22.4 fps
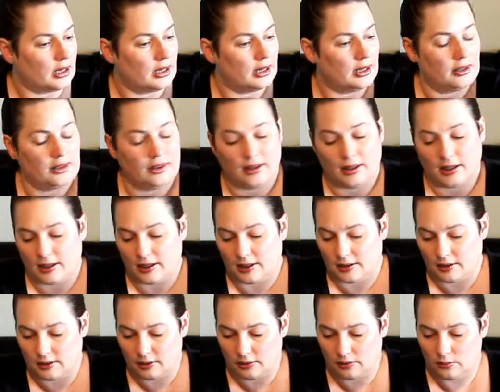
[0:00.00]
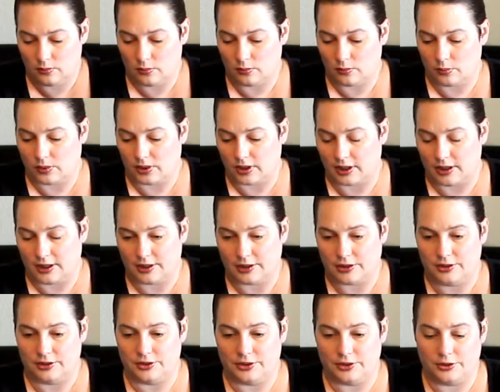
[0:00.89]
And then what I
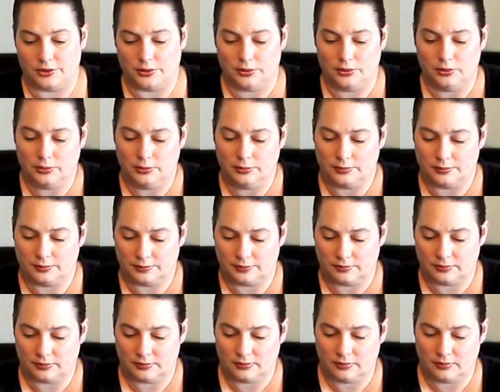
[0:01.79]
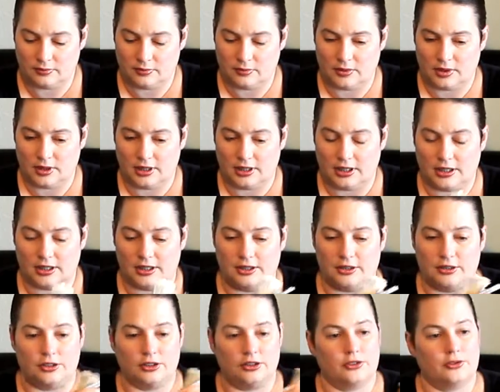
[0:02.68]
like to do
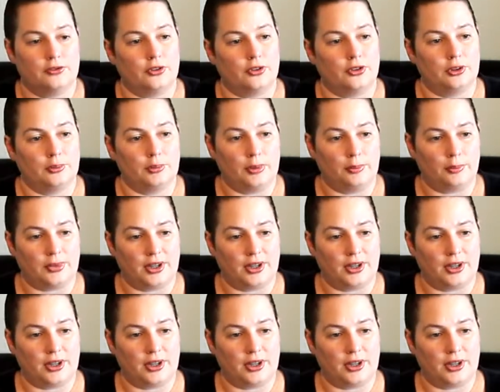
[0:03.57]
is fold them